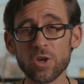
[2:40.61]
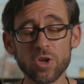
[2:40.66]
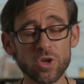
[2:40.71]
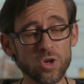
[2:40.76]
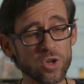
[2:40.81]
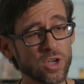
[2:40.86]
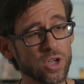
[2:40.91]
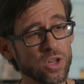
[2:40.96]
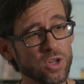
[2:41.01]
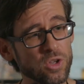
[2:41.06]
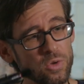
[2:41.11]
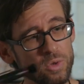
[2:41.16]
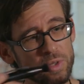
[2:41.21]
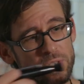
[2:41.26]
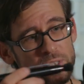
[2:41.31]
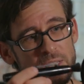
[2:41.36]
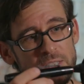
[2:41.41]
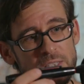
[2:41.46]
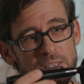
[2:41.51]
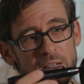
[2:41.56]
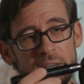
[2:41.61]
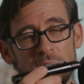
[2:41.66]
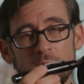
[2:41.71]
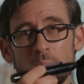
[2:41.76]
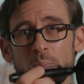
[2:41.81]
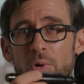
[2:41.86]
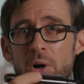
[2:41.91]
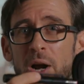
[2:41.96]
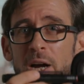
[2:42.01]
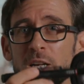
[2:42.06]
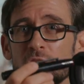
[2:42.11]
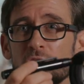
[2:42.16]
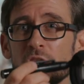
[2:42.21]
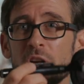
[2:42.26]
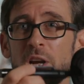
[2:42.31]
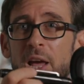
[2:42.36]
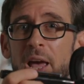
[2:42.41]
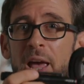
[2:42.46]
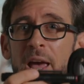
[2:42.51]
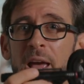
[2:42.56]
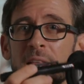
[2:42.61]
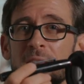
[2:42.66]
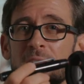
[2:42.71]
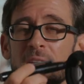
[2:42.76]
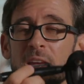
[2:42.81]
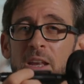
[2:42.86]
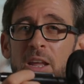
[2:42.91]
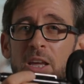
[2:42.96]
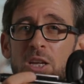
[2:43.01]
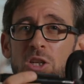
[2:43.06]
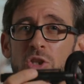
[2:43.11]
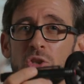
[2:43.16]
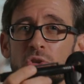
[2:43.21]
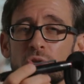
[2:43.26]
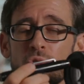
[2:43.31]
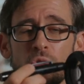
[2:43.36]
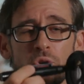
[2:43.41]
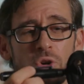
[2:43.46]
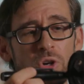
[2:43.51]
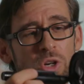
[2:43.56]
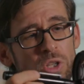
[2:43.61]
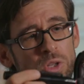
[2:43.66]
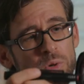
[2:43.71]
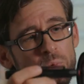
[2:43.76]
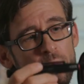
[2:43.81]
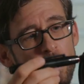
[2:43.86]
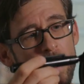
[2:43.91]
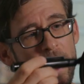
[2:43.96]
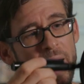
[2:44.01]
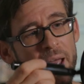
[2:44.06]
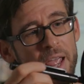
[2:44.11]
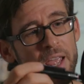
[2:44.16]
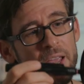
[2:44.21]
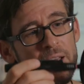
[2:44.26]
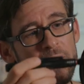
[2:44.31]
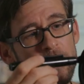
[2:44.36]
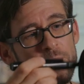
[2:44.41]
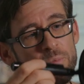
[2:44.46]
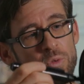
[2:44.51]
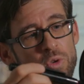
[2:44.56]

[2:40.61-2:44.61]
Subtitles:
you can use this little brush, and in a circular way,